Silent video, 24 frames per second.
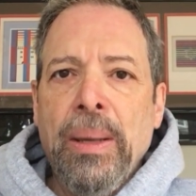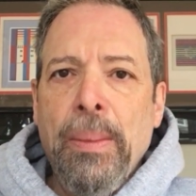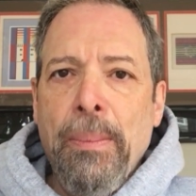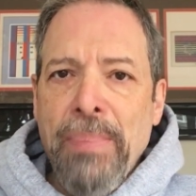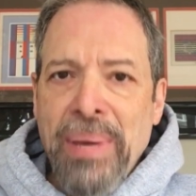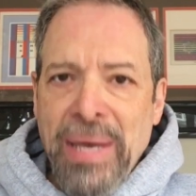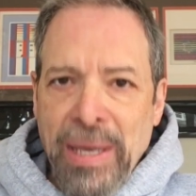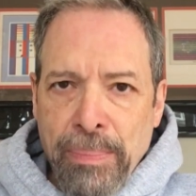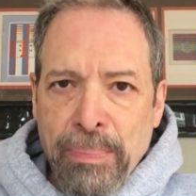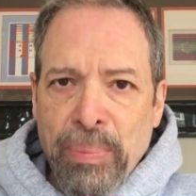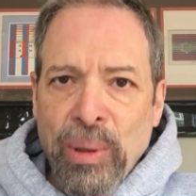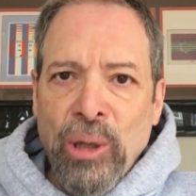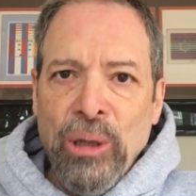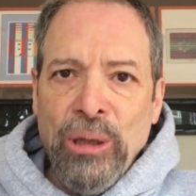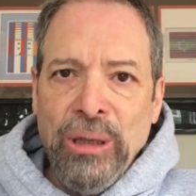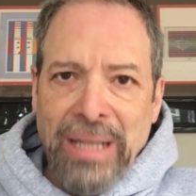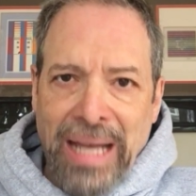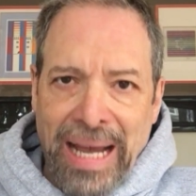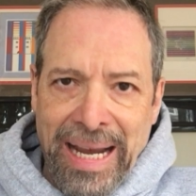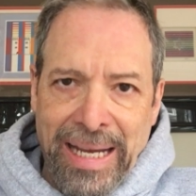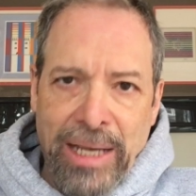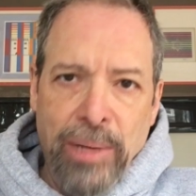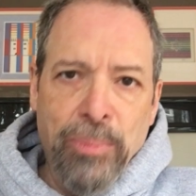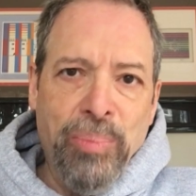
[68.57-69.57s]
People
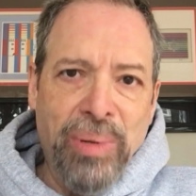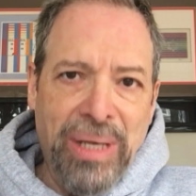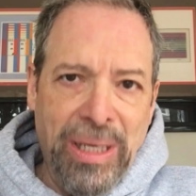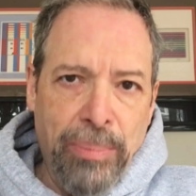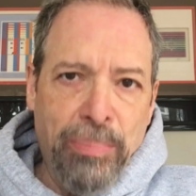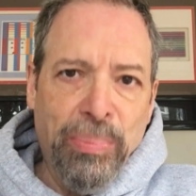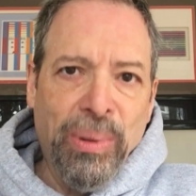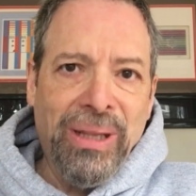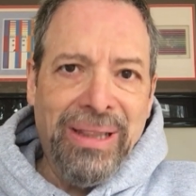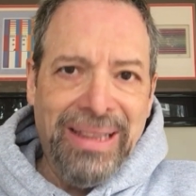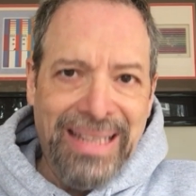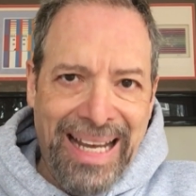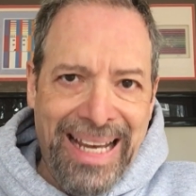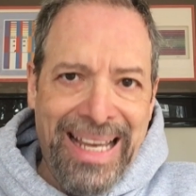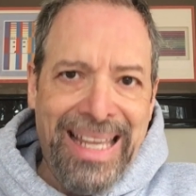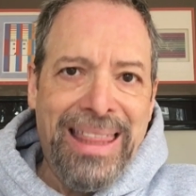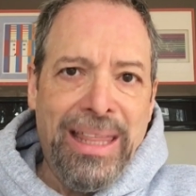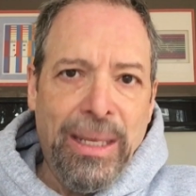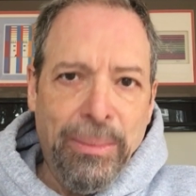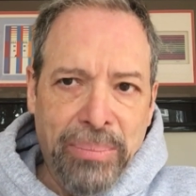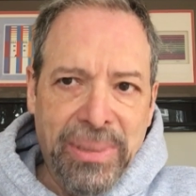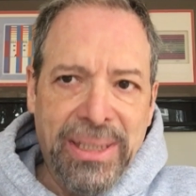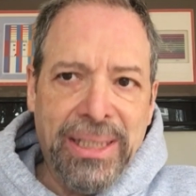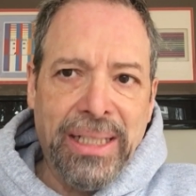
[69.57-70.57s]
like
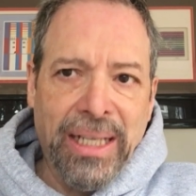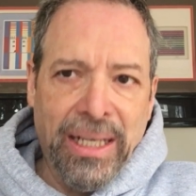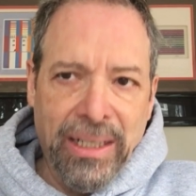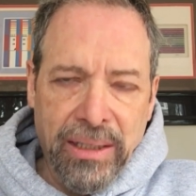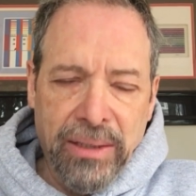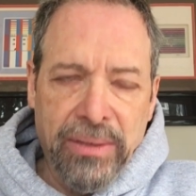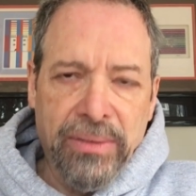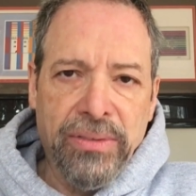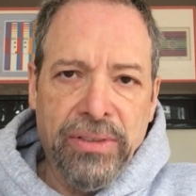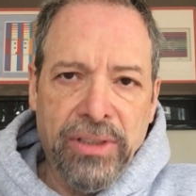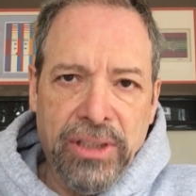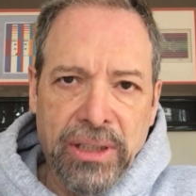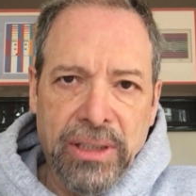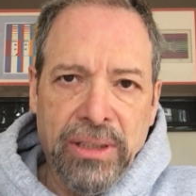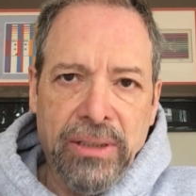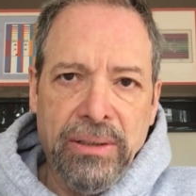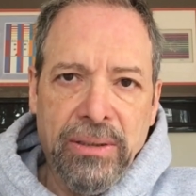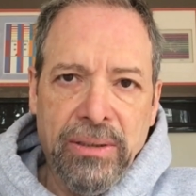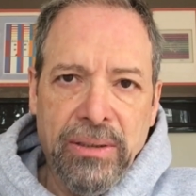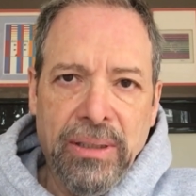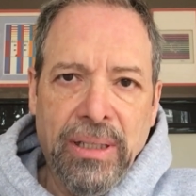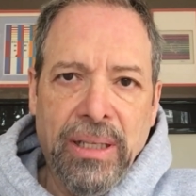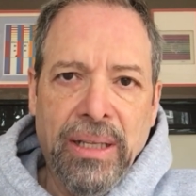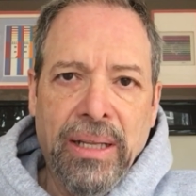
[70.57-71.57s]
themselves.
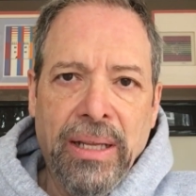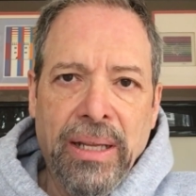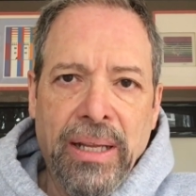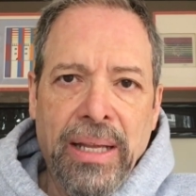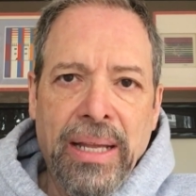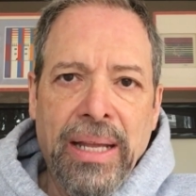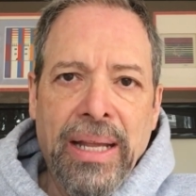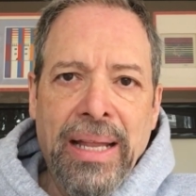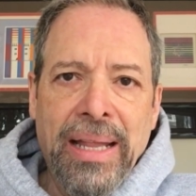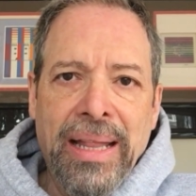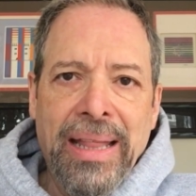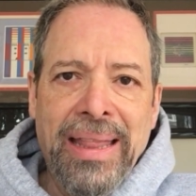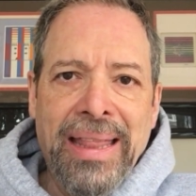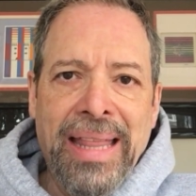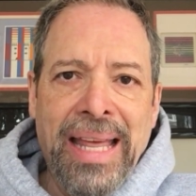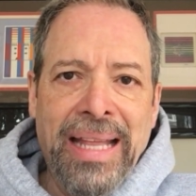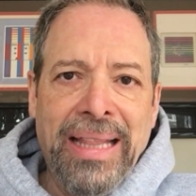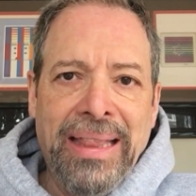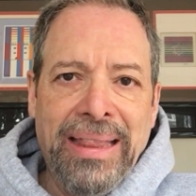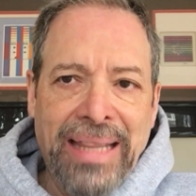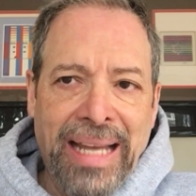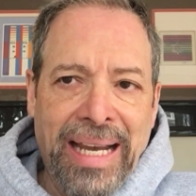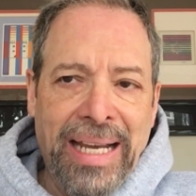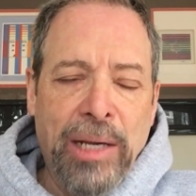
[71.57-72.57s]
They
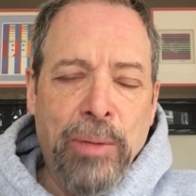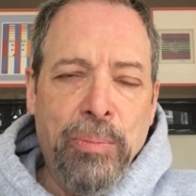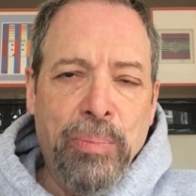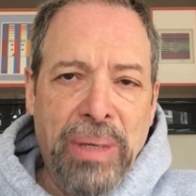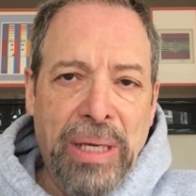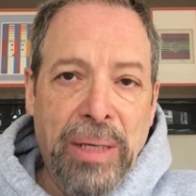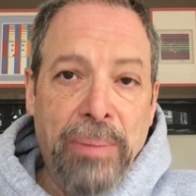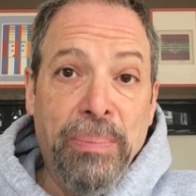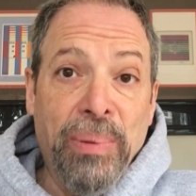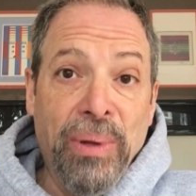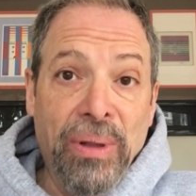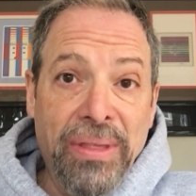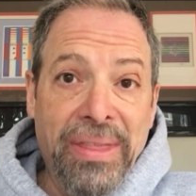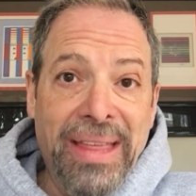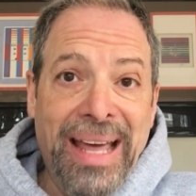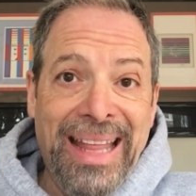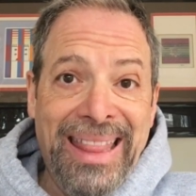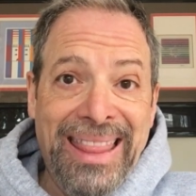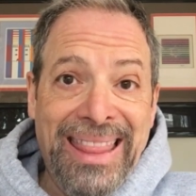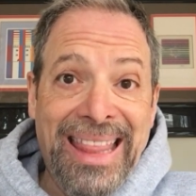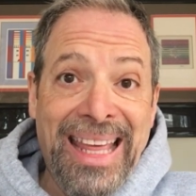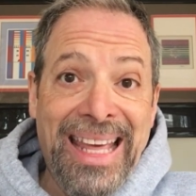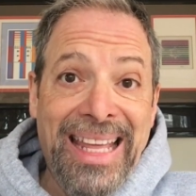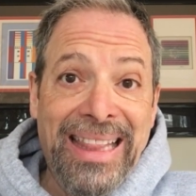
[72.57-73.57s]
like people
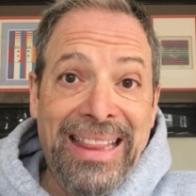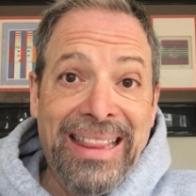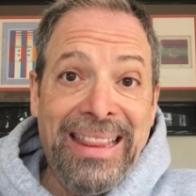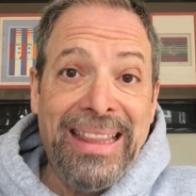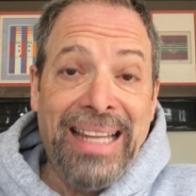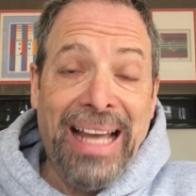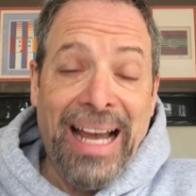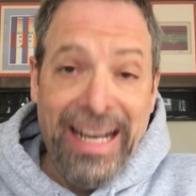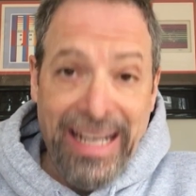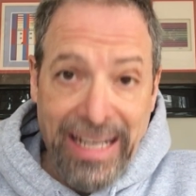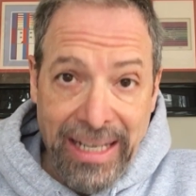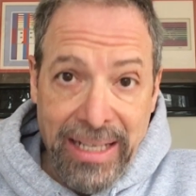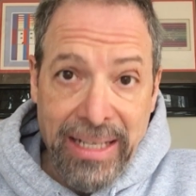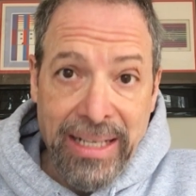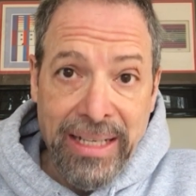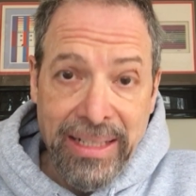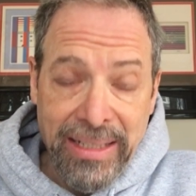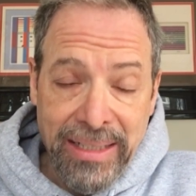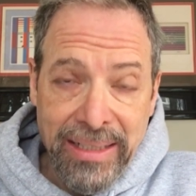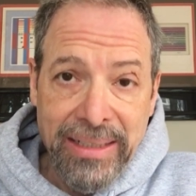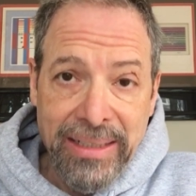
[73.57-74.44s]
that they like.